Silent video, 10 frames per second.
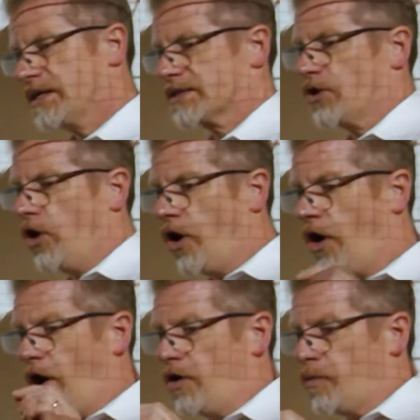is
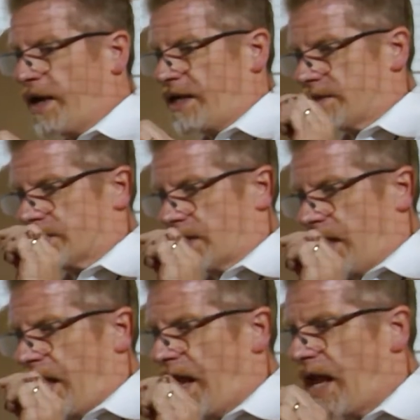always
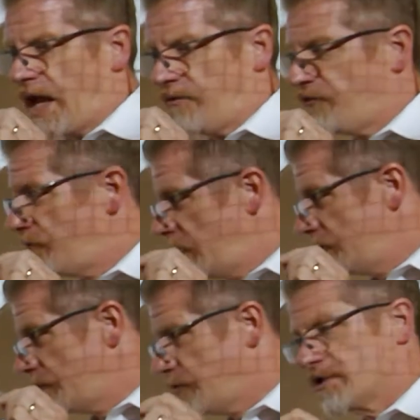half
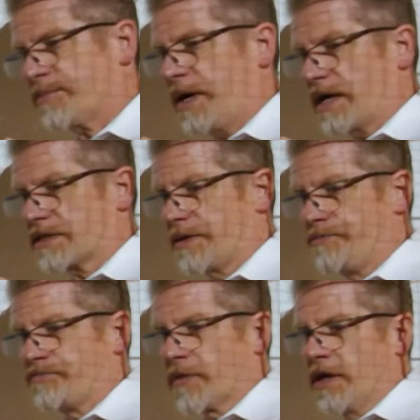of the first box.
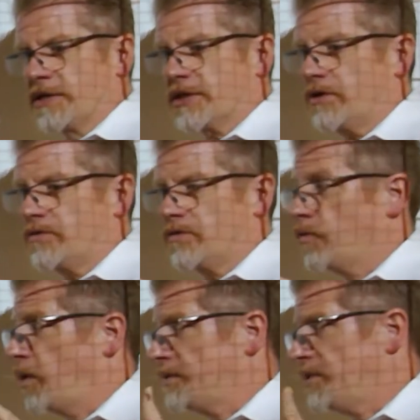So
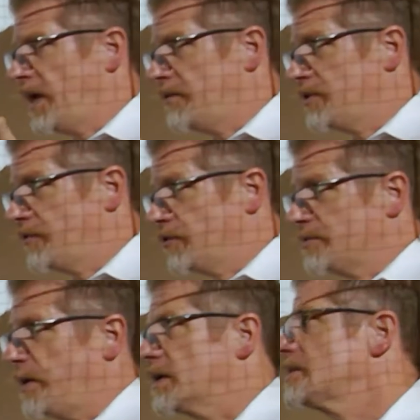whatever you have in the first
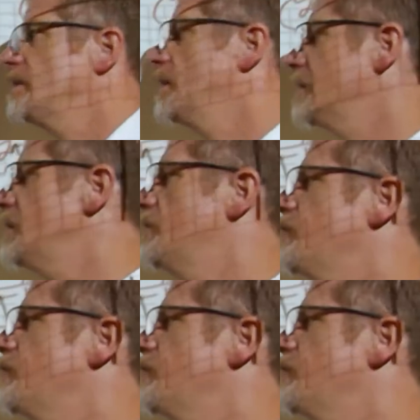box, and again, the